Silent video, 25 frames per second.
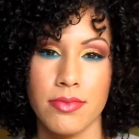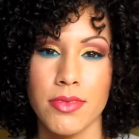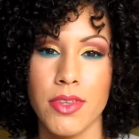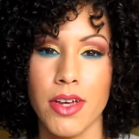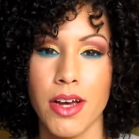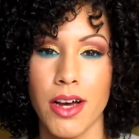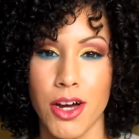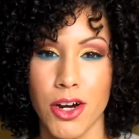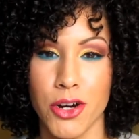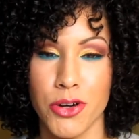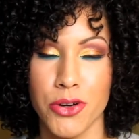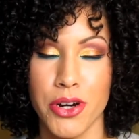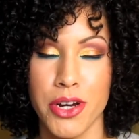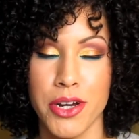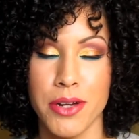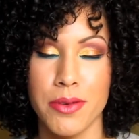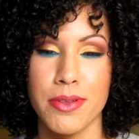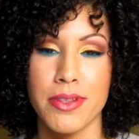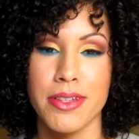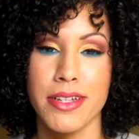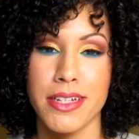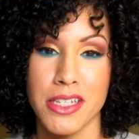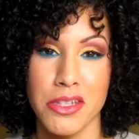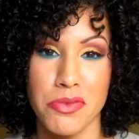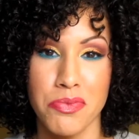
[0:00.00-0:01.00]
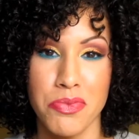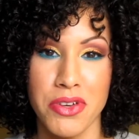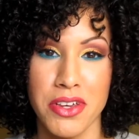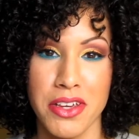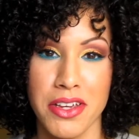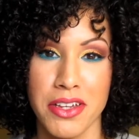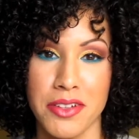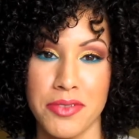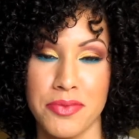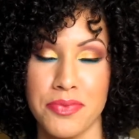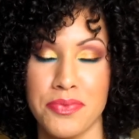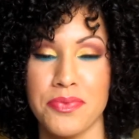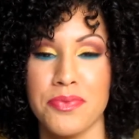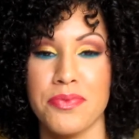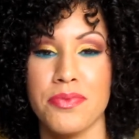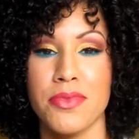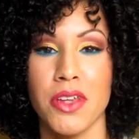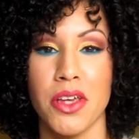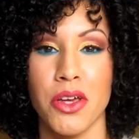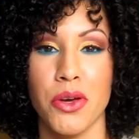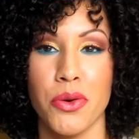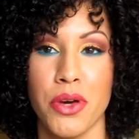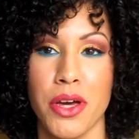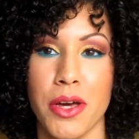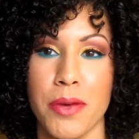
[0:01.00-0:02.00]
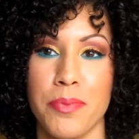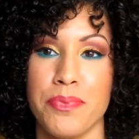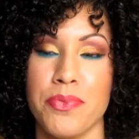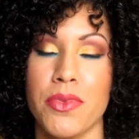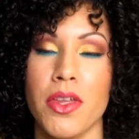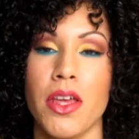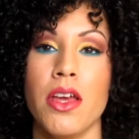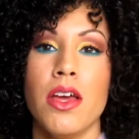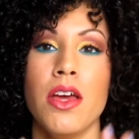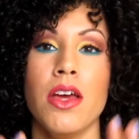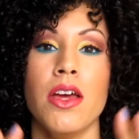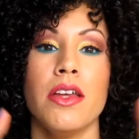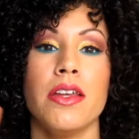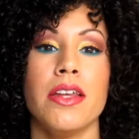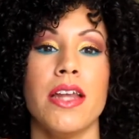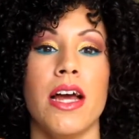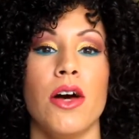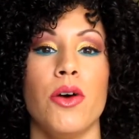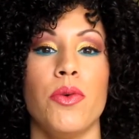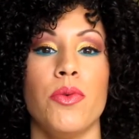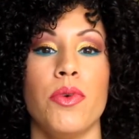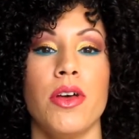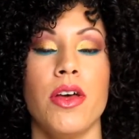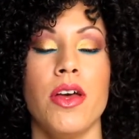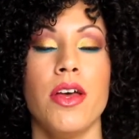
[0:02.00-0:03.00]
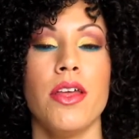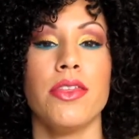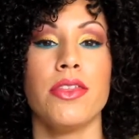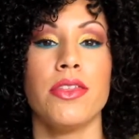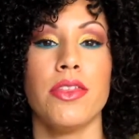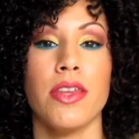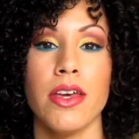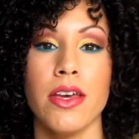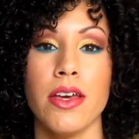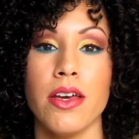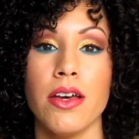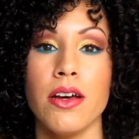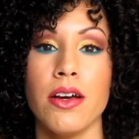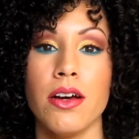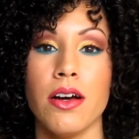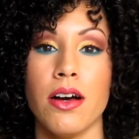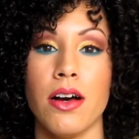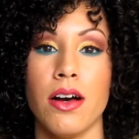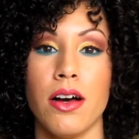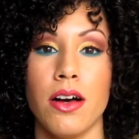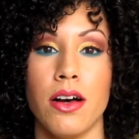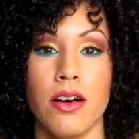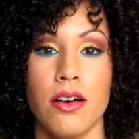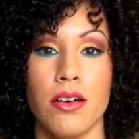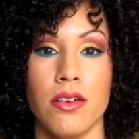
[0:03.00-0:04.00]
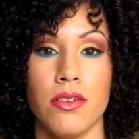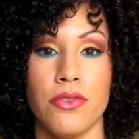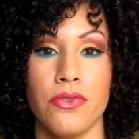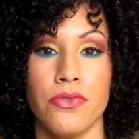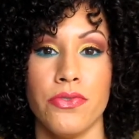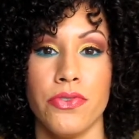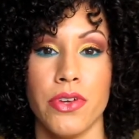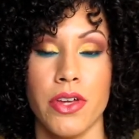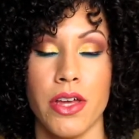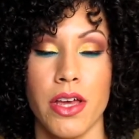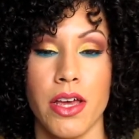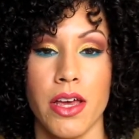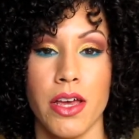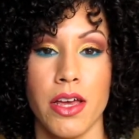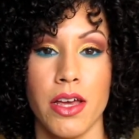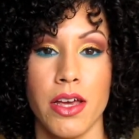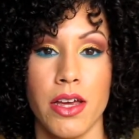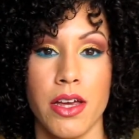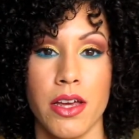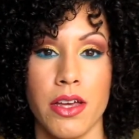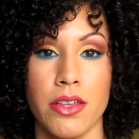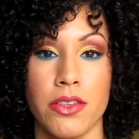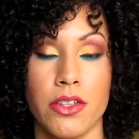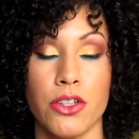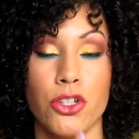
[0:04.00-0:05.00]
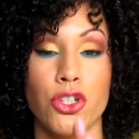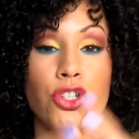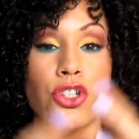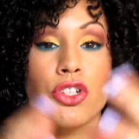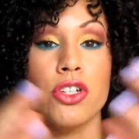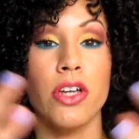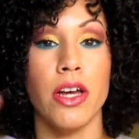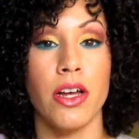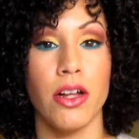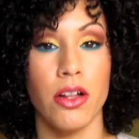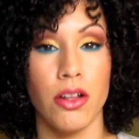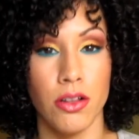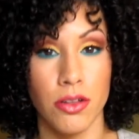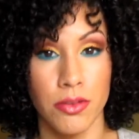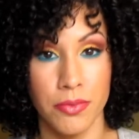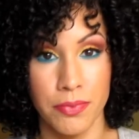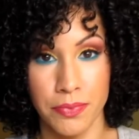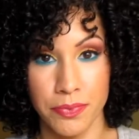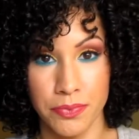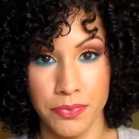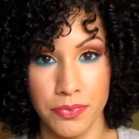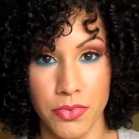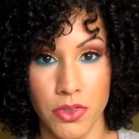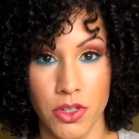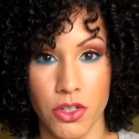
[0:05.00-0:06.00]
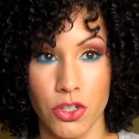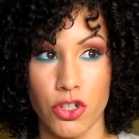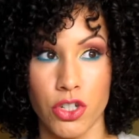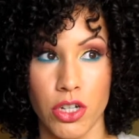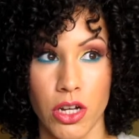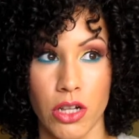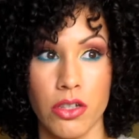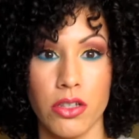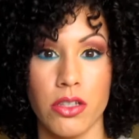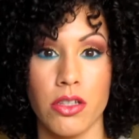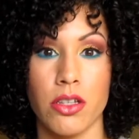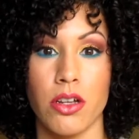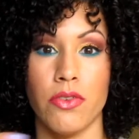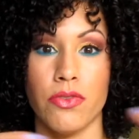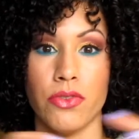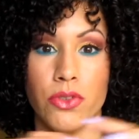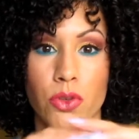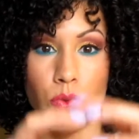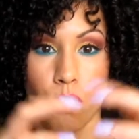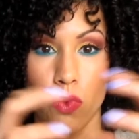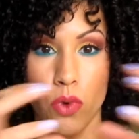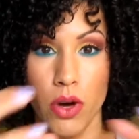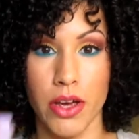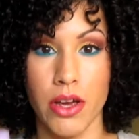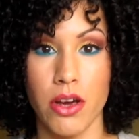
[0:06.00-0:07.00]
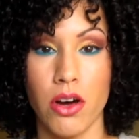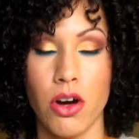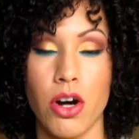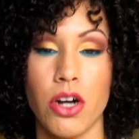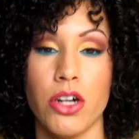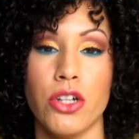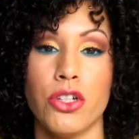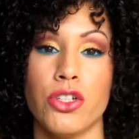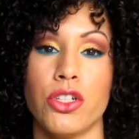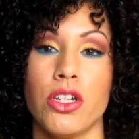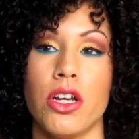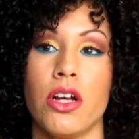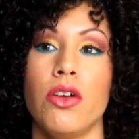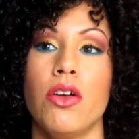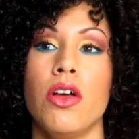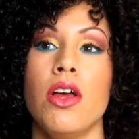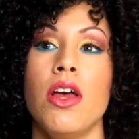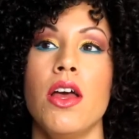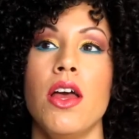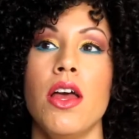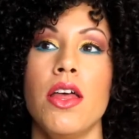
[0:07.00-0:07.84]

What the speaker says: All right, let's begin. Okay, now think of the shell itself, the white hard shell.